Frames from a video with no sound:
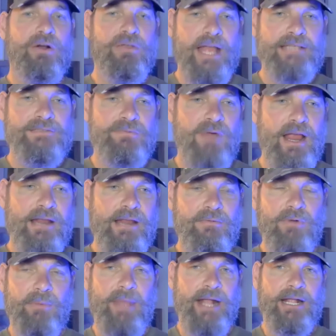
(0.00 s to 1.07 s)
and that's right,
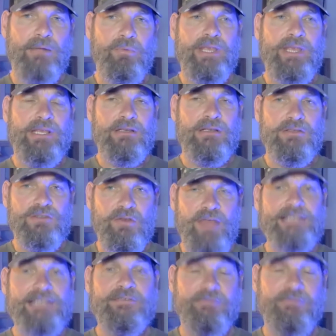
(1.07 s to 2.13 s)
Rebecca. We so
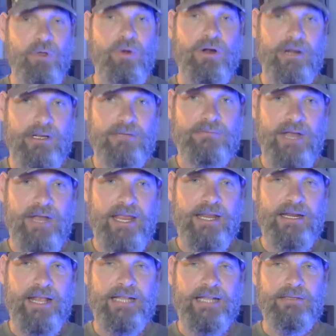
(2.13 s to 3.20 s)
that's Florida,
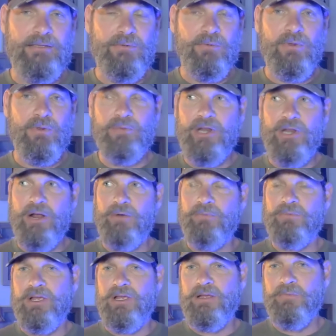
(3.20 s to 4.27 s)
right? And you know,
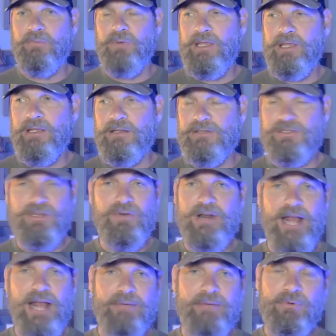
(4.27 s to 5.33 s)
the we Stu
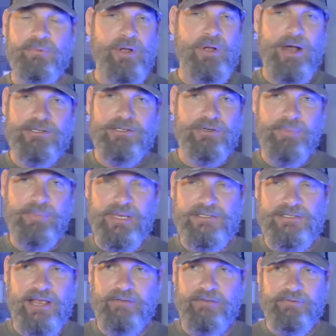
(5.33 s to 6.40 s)
and I when we go out and do
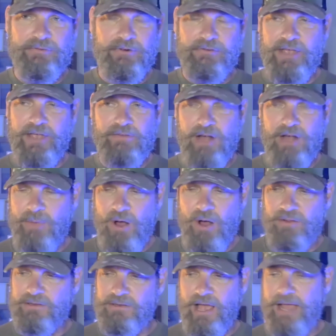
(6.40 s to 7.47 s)
biz dev for FAVOB
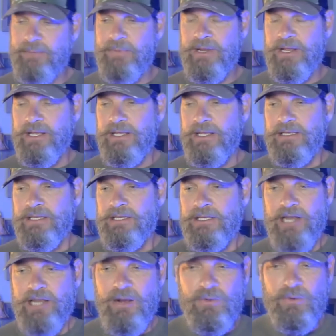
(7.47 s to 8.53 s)
all the time,
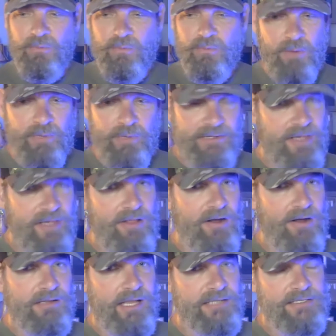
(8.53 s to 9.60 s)
you know, what we tell
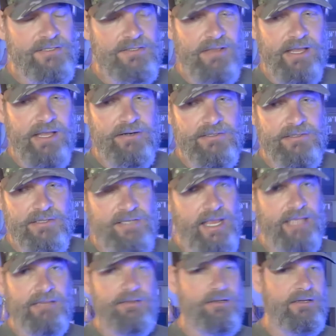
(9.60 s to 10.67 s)
our legislators is,
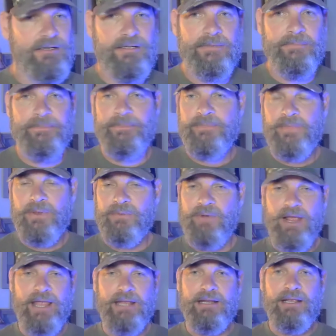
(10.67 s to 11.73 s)
hey, look,
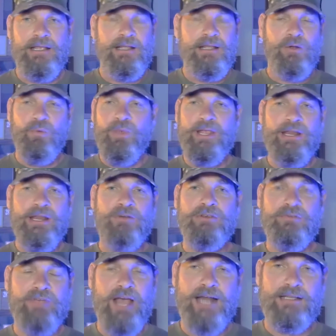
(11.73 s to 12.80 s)
right, we know
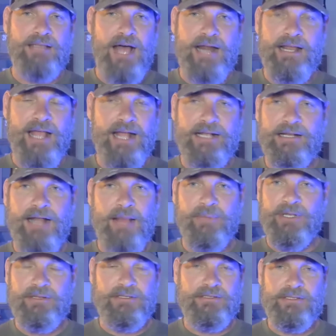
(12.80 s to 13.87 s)
you've got a lot of
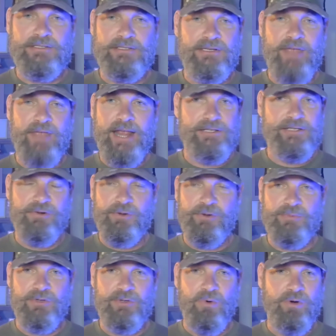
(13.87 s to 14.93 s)
economically disadvantaged
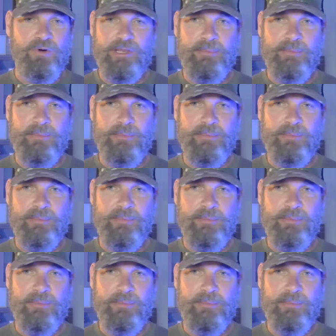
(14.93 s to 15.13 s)
groups to worry